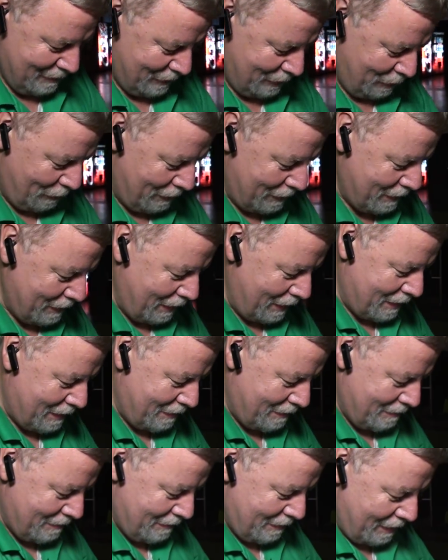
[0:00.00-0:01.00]
So I did it,
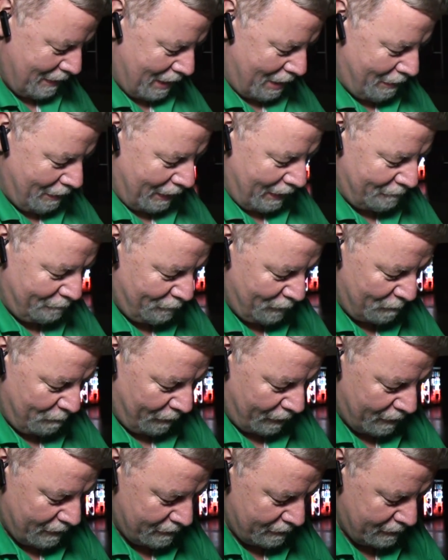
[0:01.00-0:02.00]
and now I got free
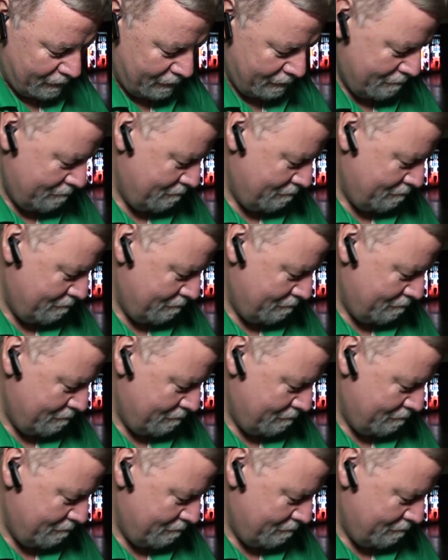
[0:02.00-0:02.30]
parts.